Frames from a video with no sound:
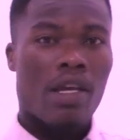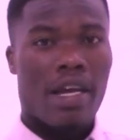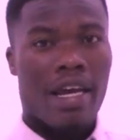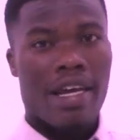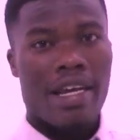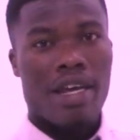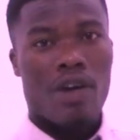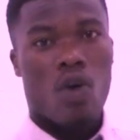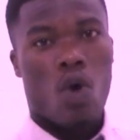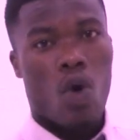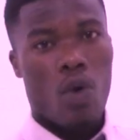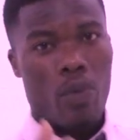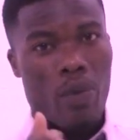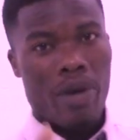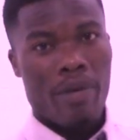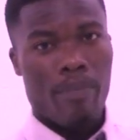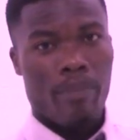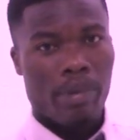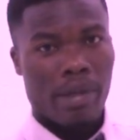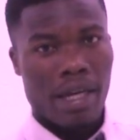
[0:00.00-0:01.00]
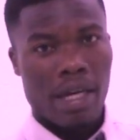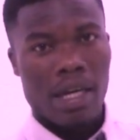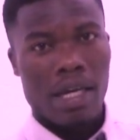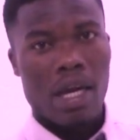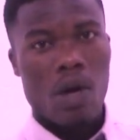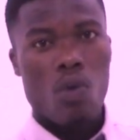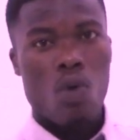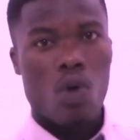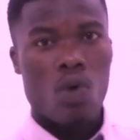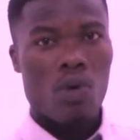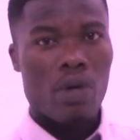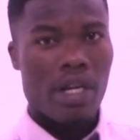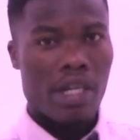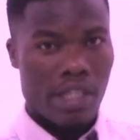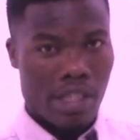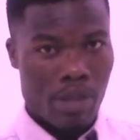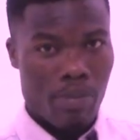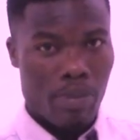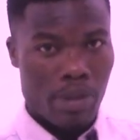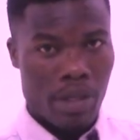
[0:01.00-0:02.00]
and then or trim plan a woman
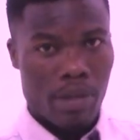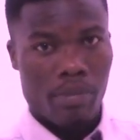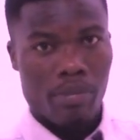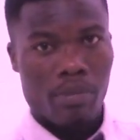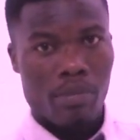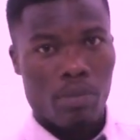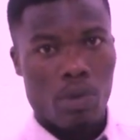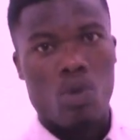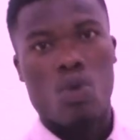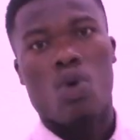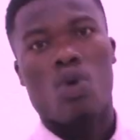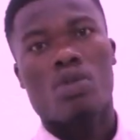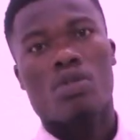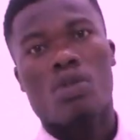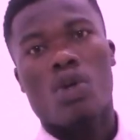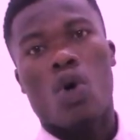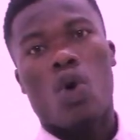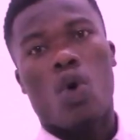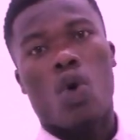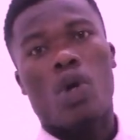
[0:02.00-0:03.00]
a chip beam because